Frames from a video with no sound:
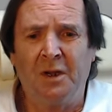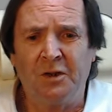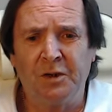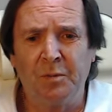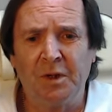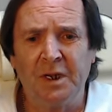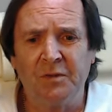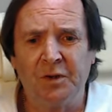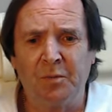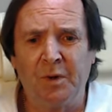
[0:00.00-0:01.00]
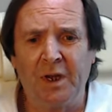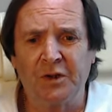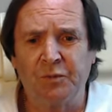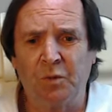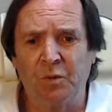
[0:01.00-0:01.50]
She believes that
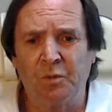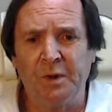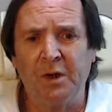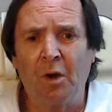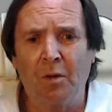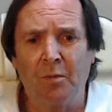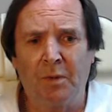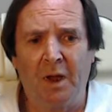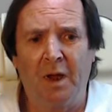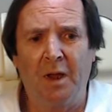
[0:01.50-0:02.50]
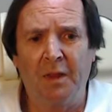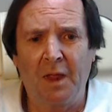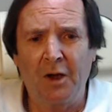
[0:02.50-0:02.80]
BRICS will become uh,